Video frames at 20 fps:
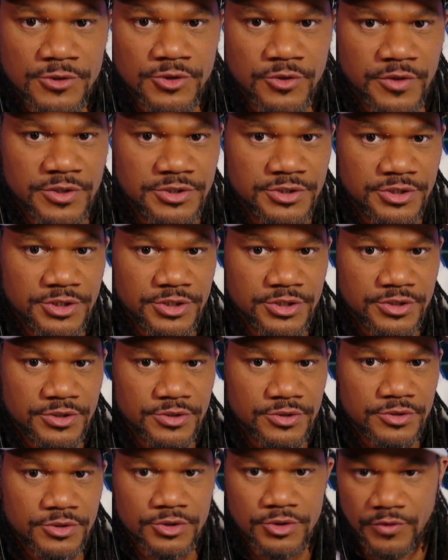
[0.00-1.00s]
So it took.
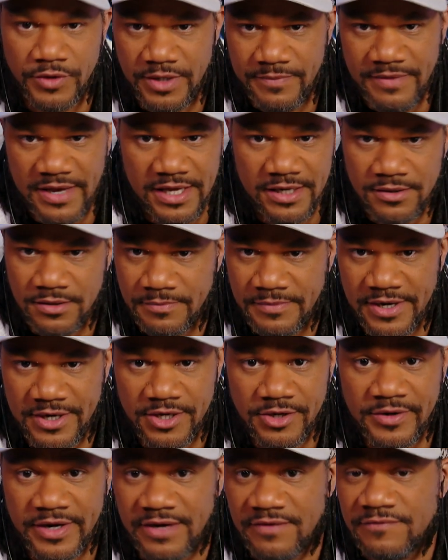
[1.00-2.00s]
So he made
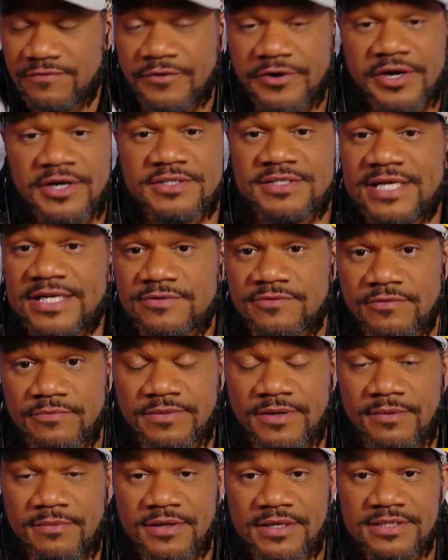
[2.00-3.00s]
America great in 4 years. That's what
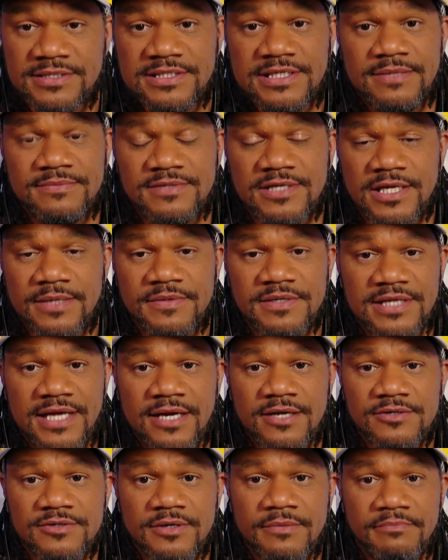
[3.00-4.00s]
Republicans keep telling me.
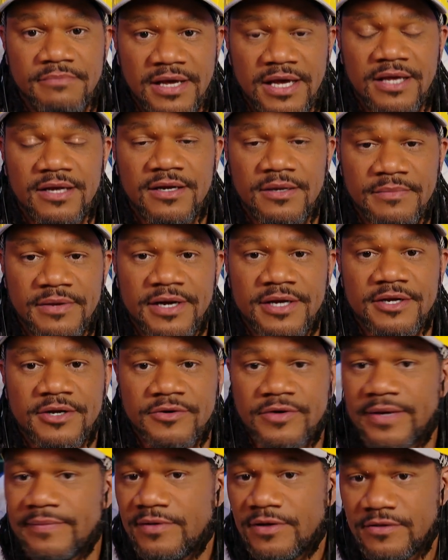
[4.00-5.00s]
Donald Trump made America
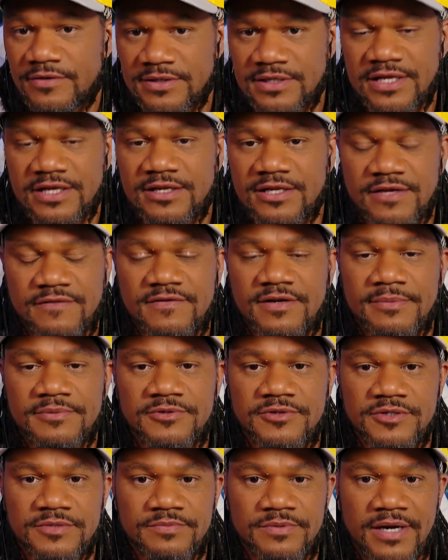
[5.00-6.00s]
great. He lived up
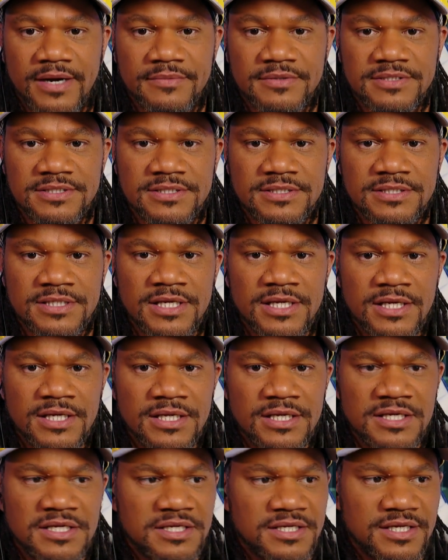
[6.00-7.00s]
to his promises.
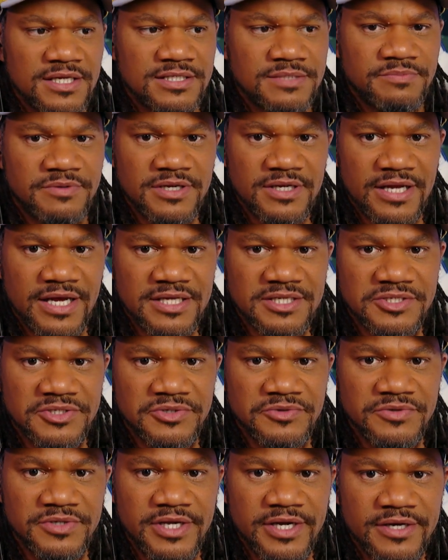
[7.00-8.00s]
It's been like
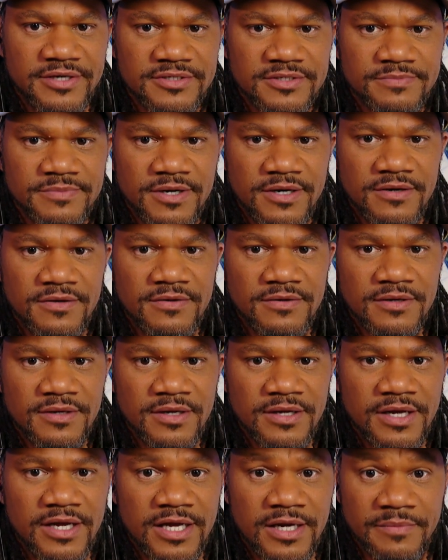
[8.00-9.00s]
2 years, bro.
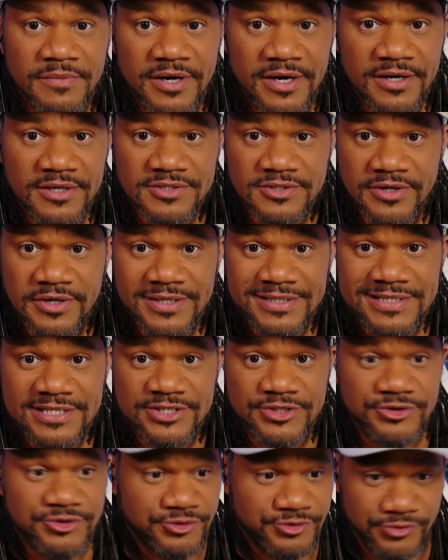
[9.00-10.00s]
And America's already
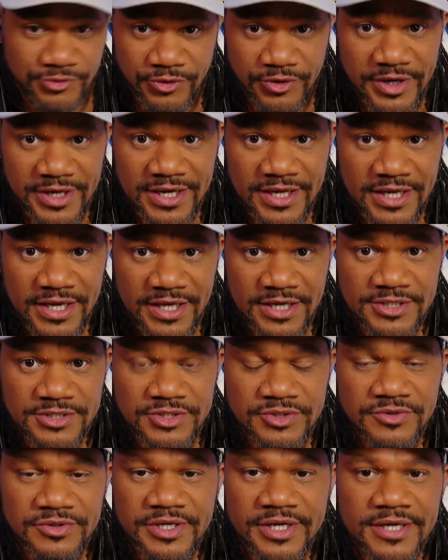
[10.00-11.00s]
destroyed again in
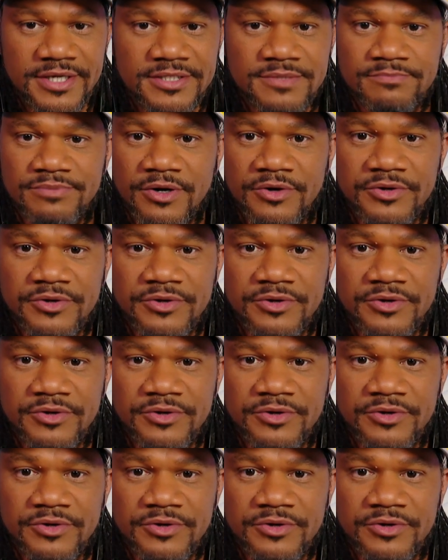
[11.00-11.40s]
2 years,